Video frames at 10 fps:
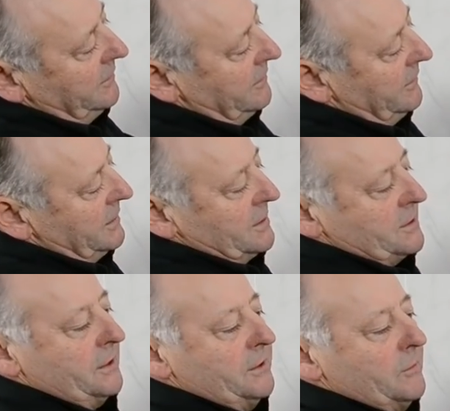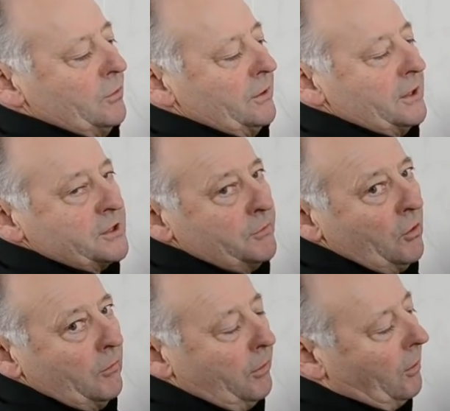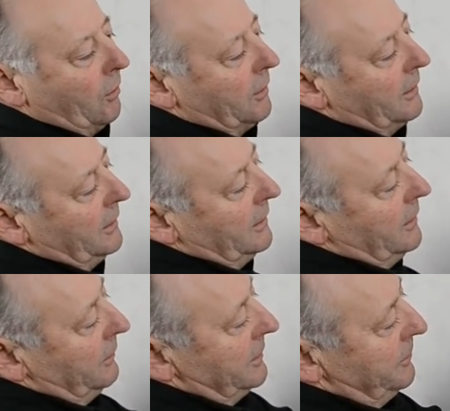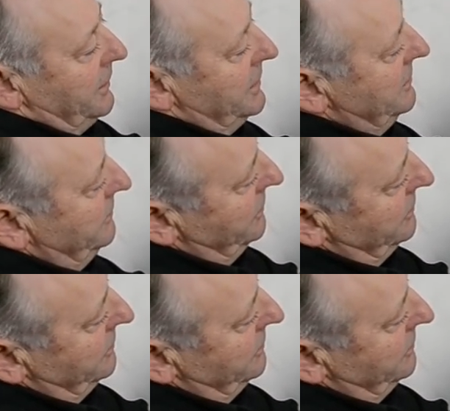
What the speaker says: device is nothing more than a small ball. When the pressure builds